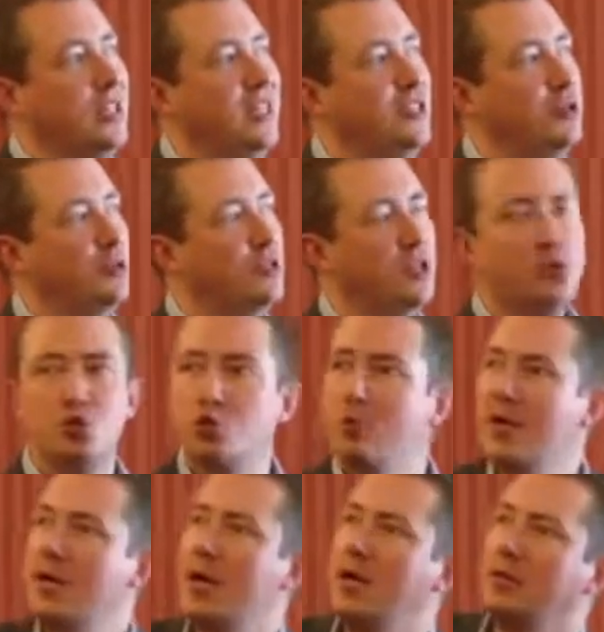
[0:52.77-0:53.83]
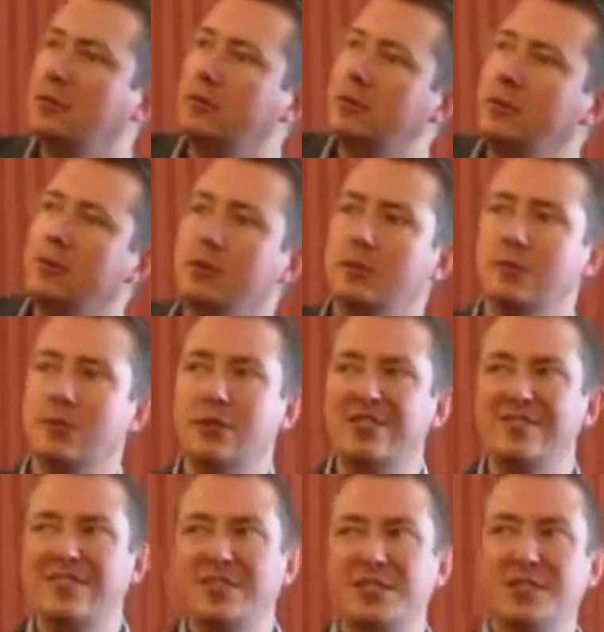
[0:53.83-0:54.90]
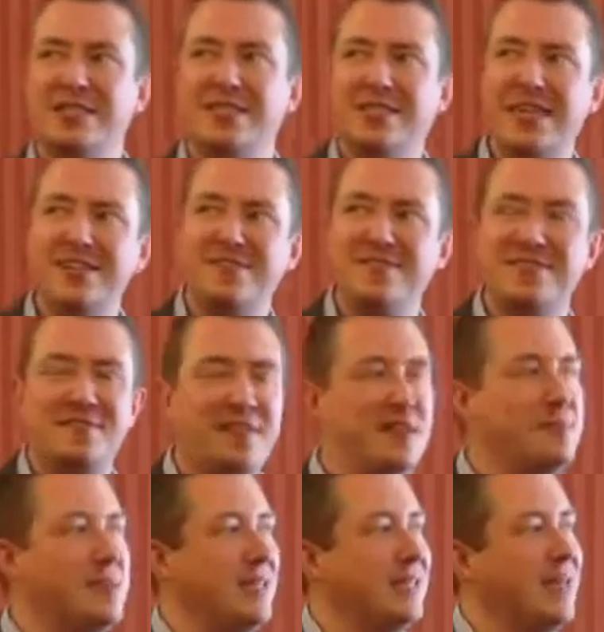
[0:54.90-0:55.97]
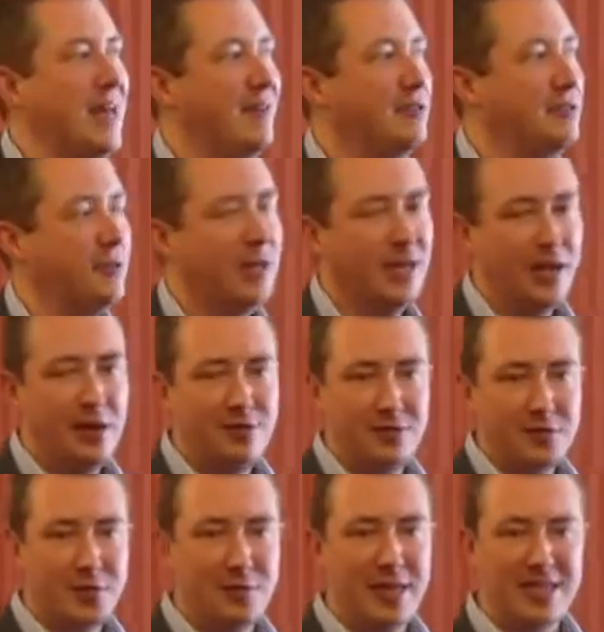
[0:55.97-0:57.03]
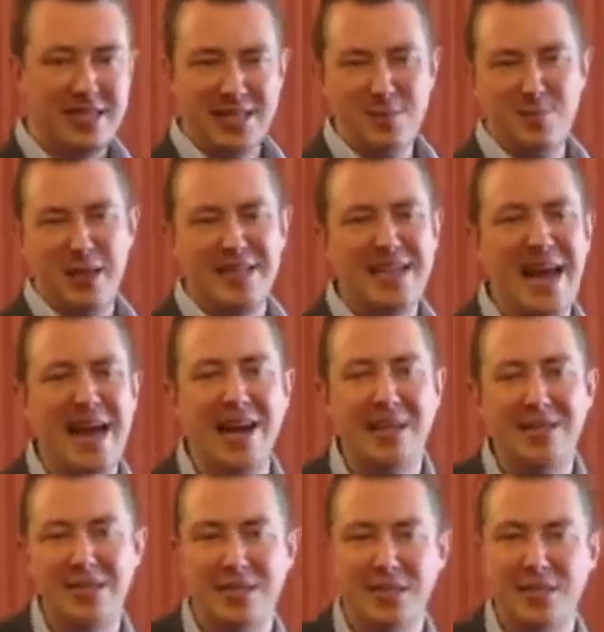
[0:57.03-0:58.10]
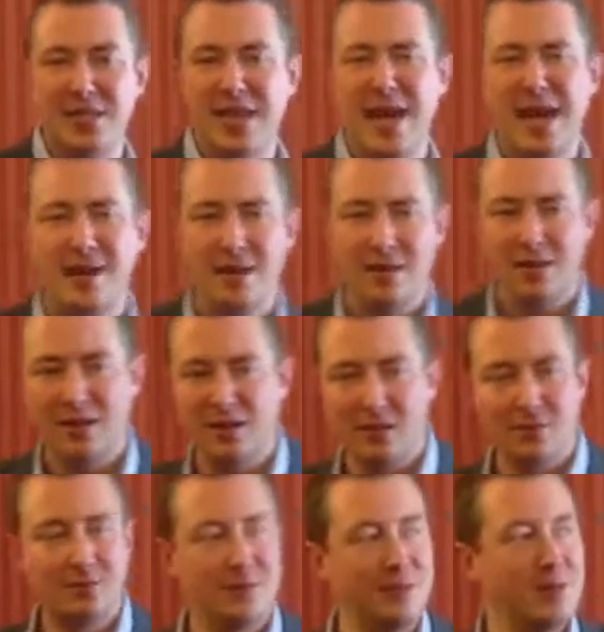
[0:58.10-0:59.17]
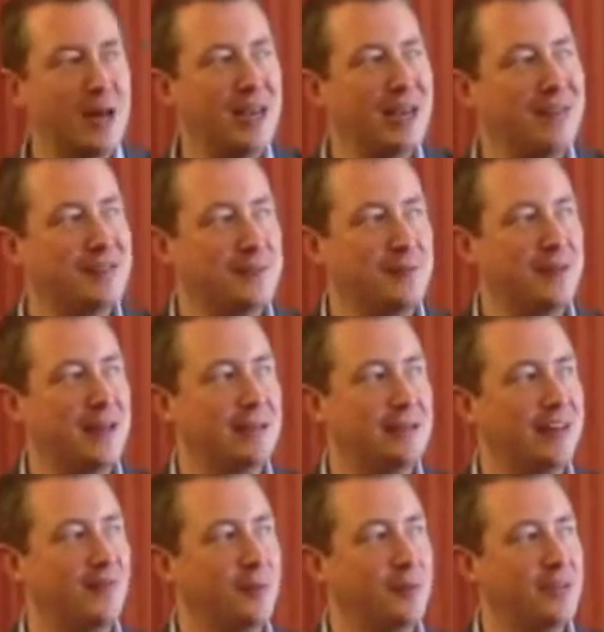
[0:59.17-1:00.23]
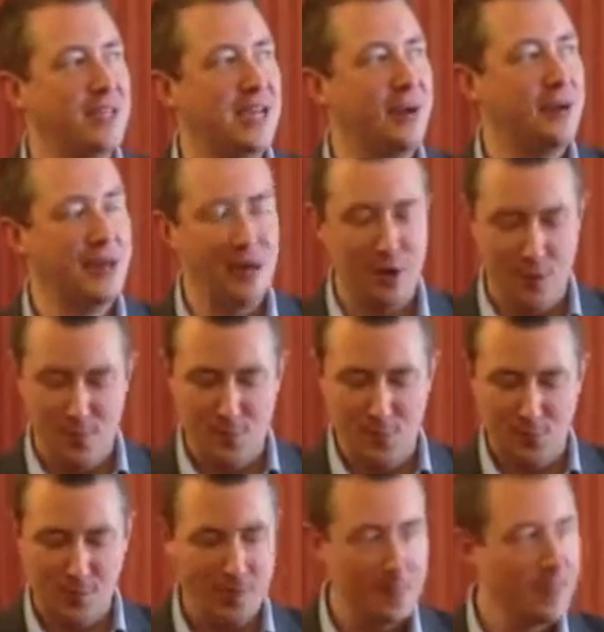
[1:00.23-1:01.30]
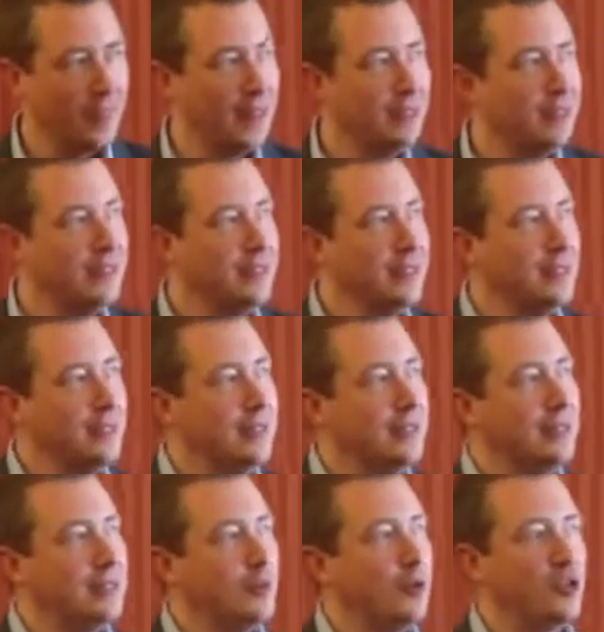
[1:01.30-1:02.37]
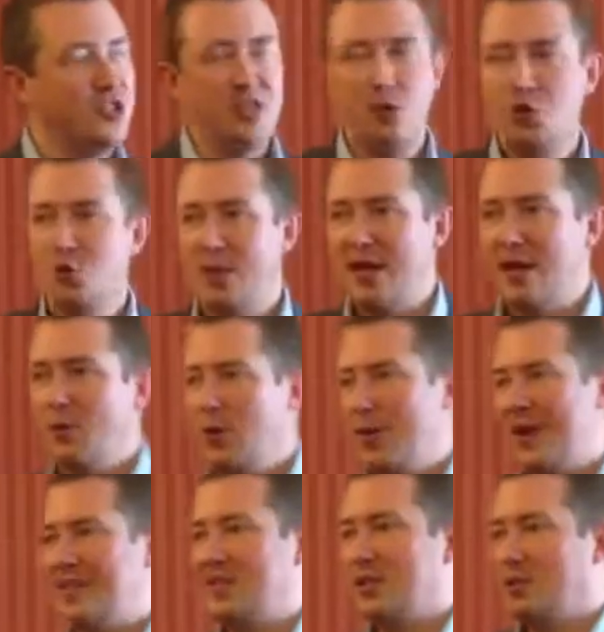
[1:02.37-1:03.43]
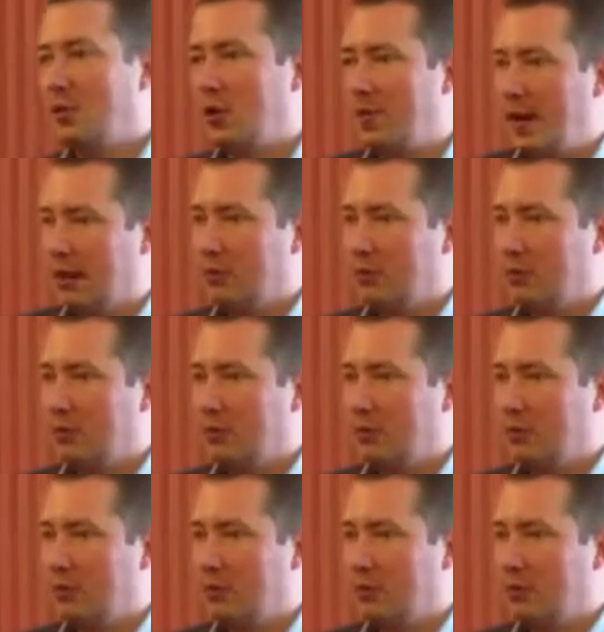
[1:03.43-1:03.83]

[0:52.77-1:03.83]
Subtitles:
Talk social media. I've got kind of 10-15 minutes left, so I'm going to go through some of these. There's some bits of analytics at the end. I think I might leave some of that stuff, but we'll see how we get on. What's social media? What are we actually talking about?